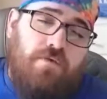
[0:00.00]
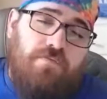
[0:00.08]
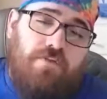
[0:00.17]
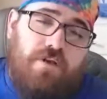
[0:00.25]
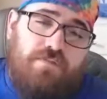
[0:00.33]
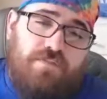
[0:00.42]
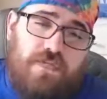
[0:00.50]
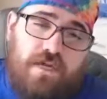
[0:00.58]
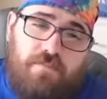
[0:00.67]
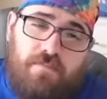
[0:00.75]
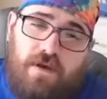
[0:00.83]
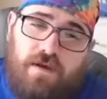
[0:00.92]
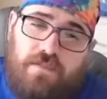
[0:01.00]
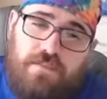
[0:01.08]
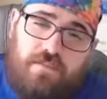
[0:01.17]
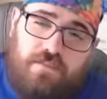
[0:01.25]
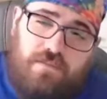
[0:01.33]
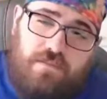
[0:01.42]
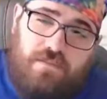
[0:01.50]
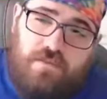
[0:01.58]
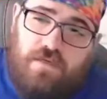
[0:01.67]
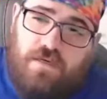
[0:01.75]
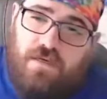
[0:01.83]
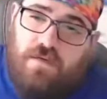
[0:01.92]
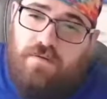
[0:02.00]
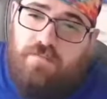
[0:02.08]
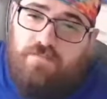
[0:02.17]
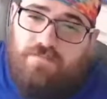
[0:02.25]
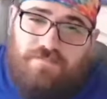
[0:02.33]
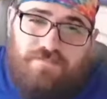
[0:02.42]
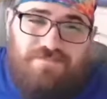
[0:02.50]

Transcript: if you have Zach Moss, I